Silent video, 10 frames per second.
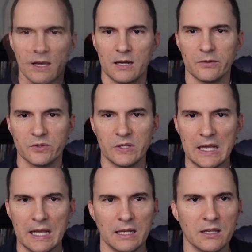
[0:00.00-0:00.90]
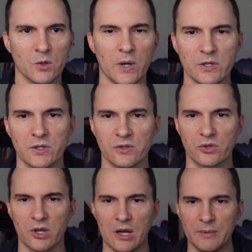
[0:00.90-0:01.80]
I don't see any questions
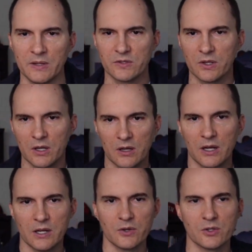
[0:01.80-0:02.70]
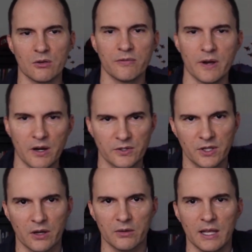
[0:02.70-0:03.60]
or comments uh, on here so far.
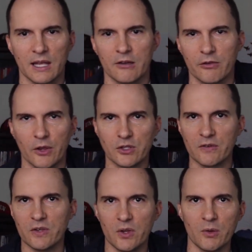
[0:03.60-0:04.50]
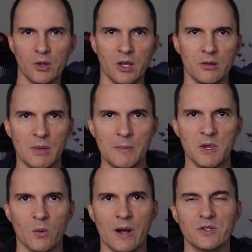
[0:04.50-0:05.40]
So for those of you that, that
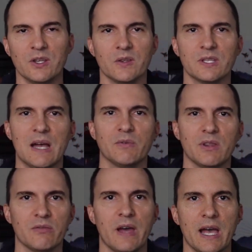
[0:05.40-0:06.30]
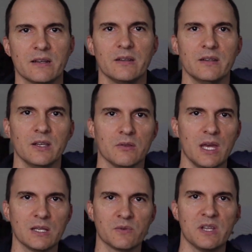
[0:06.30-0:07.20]
maybe you're watching this after the fact, you know,
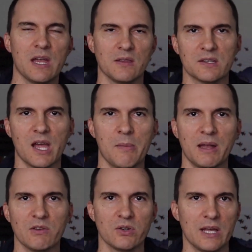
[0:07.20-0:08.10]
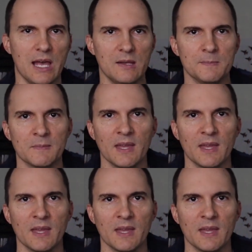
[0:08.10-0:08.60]
thanks for taking the time out of your day.